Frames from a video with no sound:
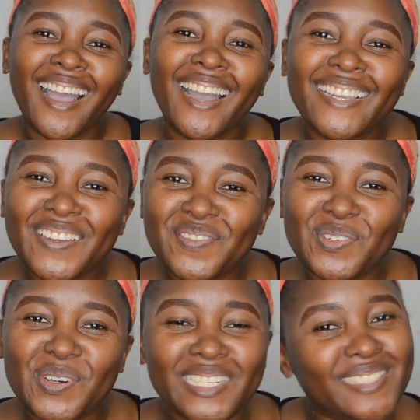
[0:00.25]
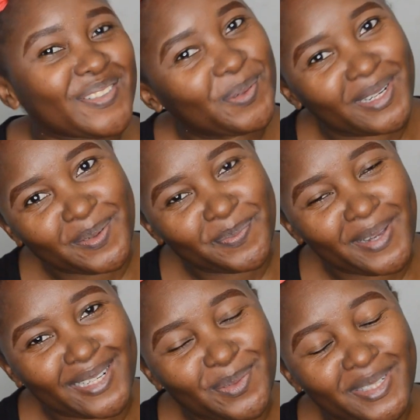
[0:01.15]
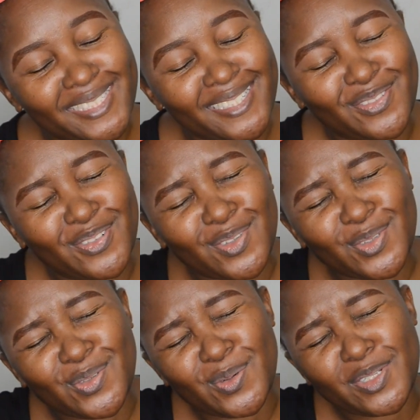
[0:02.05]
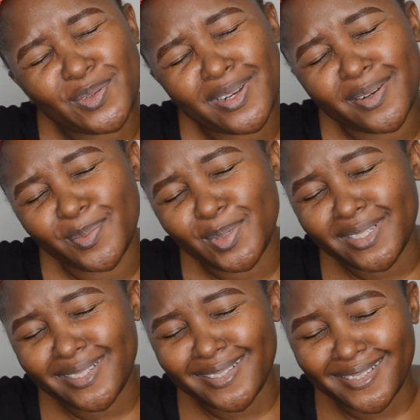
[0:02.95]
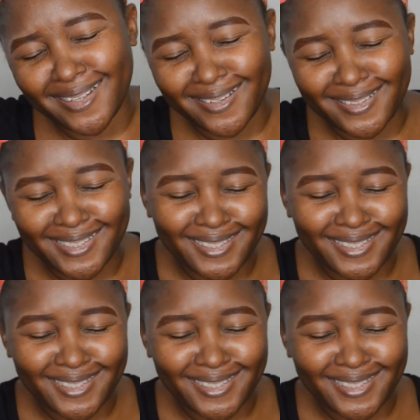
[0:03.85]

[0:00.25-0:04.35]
Hi everyone, welcome back to my channel. For those who are new, karibuni sana